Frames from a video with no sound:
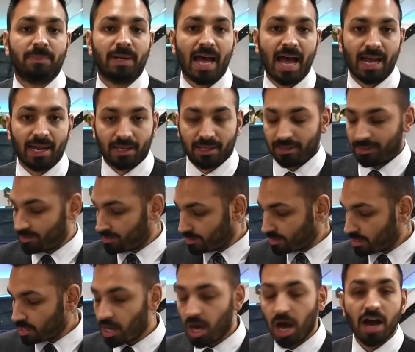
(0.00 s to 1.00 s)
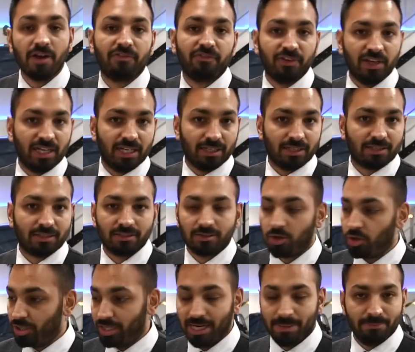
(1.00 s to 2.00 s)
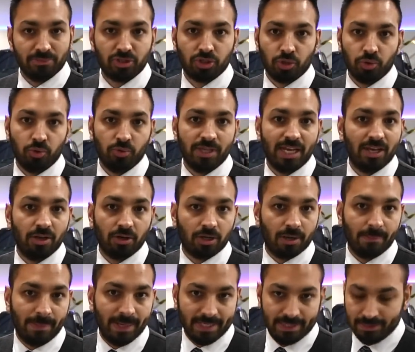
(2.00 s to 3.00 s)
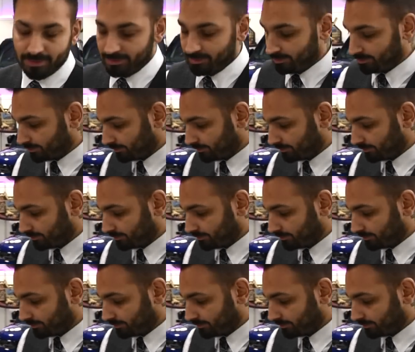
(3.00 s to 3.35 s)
black. I think on an M2, they look amazing